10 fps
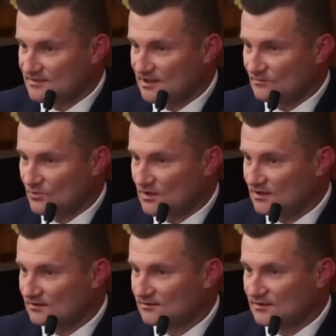
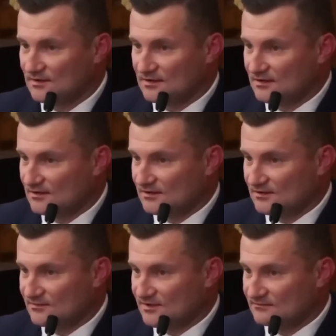Well,
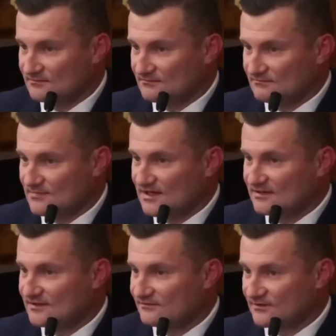could mean many
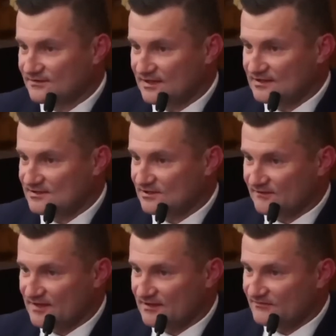different things. They could
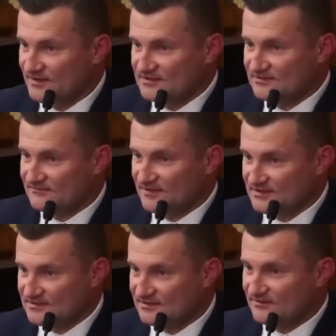have had a
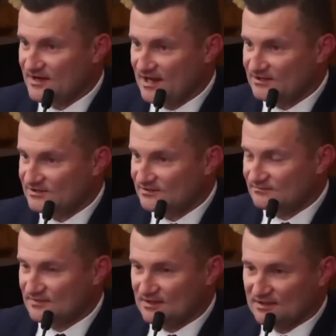face-to-face
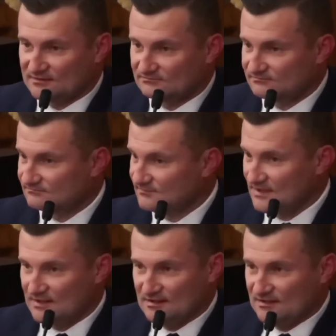interaction, a
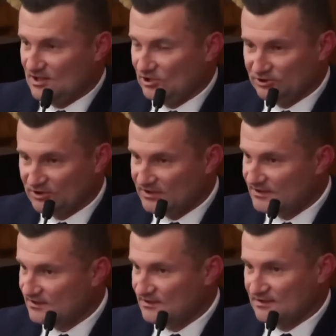
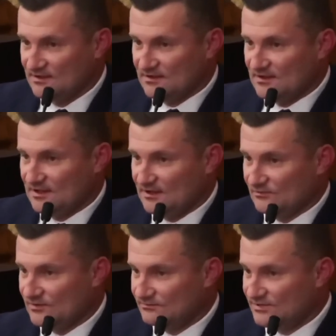look. We'd